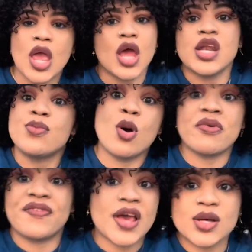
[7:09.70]
The more I
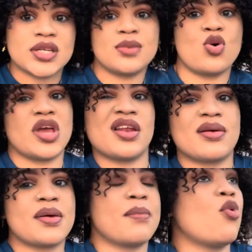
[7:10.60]
fly out, the more I get.
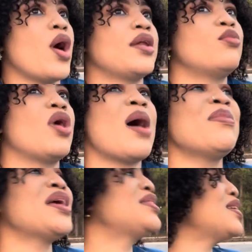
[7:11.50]
The more. I
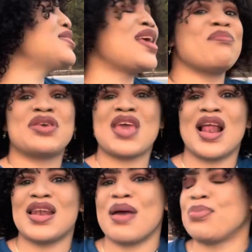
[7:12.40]
may tell the same
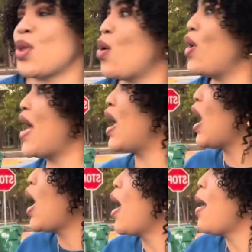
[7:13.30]
girl them now. Like,
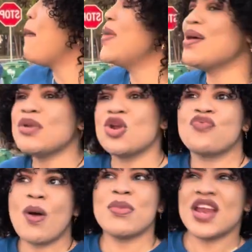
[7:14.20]
I don't know if
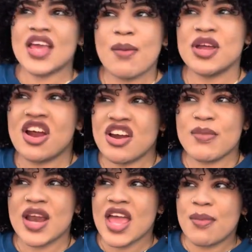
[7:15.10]
I'm me that you made or them
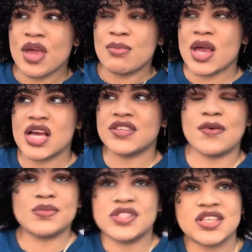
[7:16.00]
that you made because if
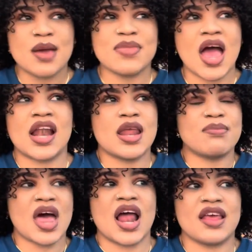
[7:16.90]
you see same now, them
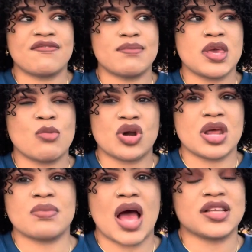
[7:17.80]
now left me. But
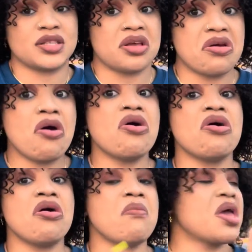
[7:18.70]
them as.
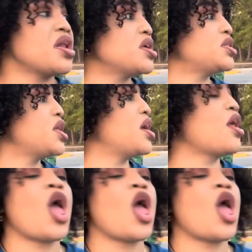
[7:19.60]
Oh, I understand.